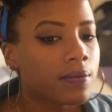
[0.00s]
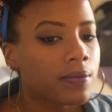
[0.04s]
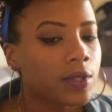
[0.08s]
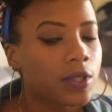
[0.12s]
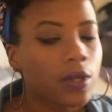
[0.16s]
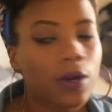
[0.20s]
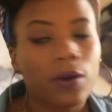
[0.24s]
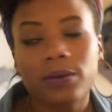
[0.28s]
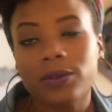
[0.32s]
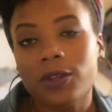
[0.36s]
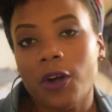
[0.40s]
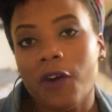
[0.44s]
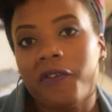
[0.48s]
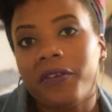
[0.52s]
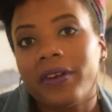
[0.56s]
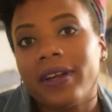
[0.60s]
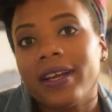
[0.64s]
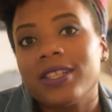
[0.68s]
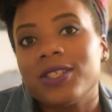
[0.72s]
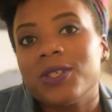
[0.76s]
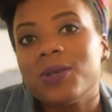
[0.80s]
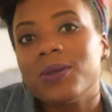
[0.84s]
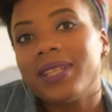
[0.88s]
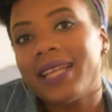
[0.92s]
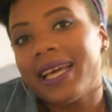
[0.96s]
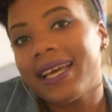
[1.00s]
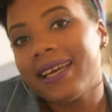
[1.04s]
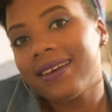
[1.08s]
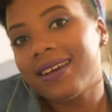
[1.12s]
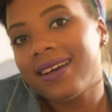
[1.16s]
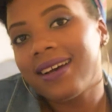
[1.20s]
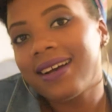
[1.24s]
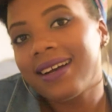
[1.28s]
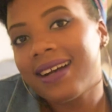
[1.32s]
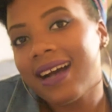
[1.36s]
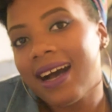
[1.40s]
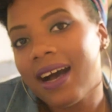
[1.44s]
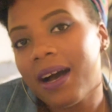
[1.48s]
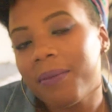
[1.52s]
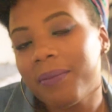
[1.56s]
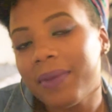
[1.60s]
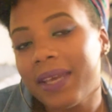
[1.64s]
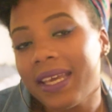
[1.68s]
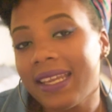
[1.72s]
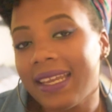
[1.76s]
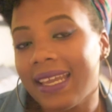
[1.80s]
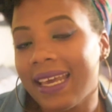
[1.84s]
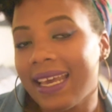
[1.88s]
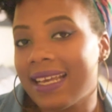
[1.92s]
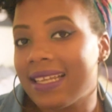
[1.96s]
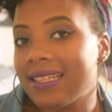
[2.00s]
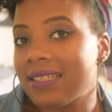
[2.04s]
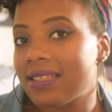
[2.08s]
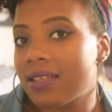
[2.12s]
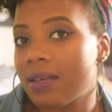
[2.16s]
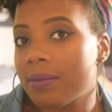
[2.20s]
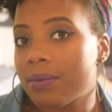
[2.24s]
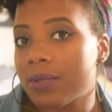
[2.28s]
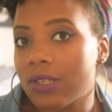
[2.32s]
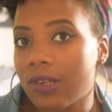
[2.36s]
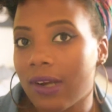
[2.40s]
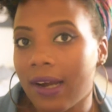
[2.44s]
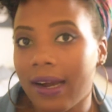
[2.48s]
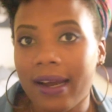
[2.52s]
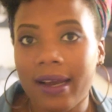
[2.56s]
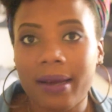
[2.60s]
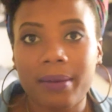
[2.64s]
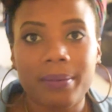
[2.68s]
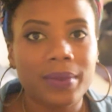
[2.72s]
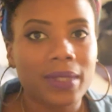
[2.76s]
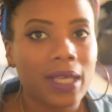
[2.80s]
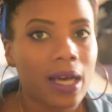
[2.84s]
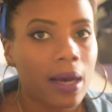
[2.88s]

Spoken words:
So don't forget to like, comment, and subscribe.